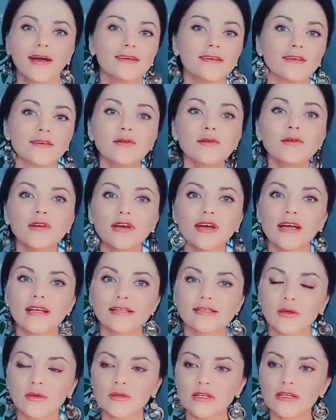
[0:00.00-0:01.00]
you
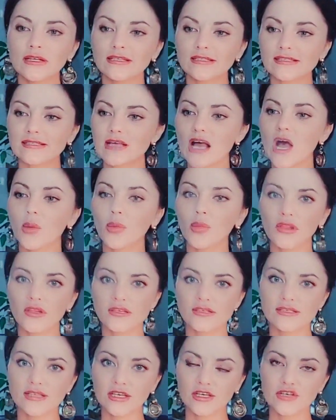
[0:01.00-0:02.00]
totally stop
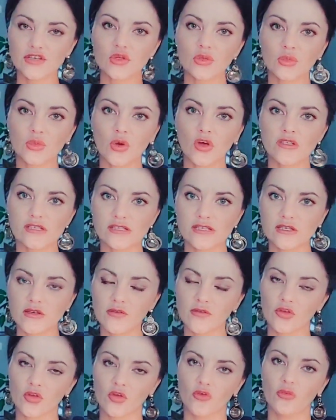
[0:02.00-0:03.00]
these natural processes
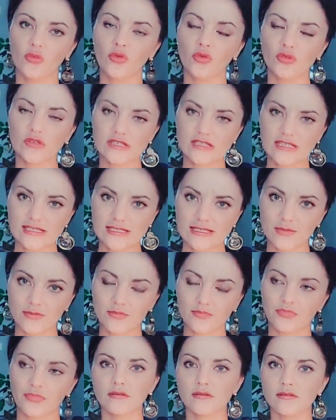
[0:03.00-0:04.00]
of your immune
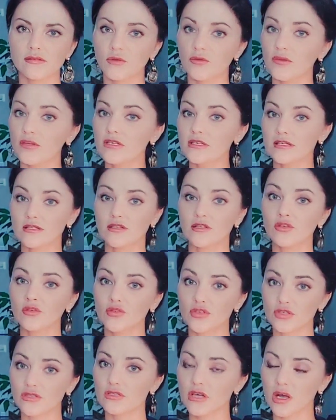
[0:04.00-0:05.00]
system. So this is a
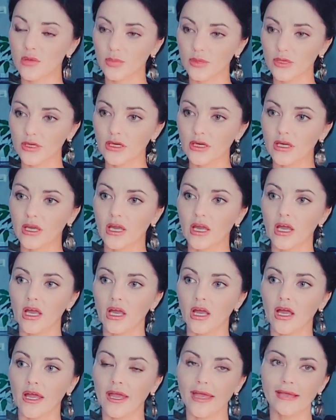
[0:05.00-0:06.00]
huge topic.
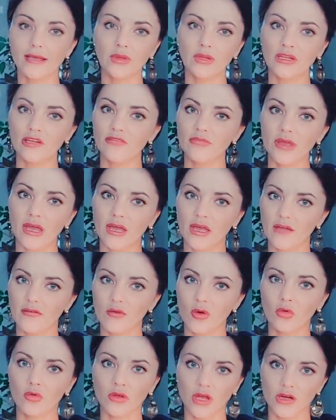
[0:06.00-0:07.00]
And believe me, I have
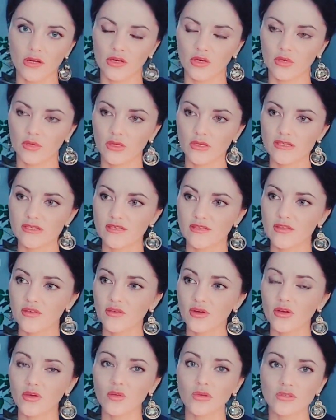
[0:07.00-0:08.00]
all arguments,
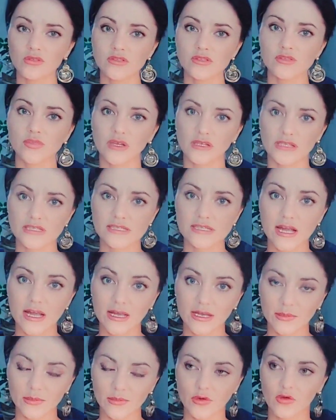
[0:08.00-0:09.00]
though I don't want to spend
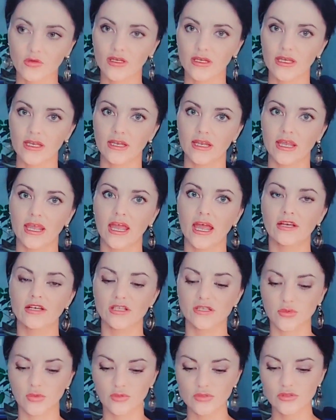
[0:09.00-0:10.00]
time on it. I
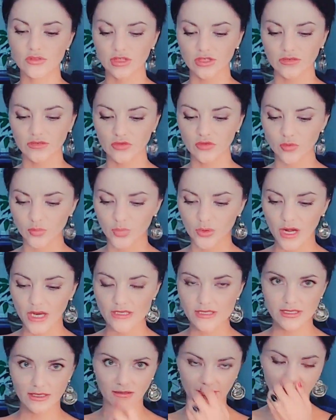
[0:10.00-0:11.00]
just want to give you
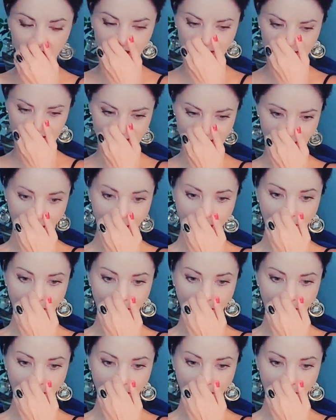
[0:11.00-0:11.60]
practical things.